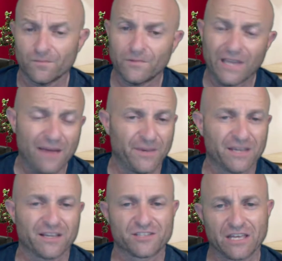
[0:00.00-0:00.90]
can't be
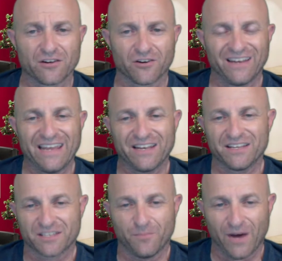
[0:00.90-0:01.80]
considered an
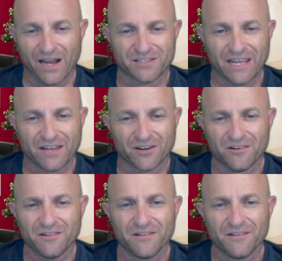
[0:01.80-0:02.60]
innocent bystander,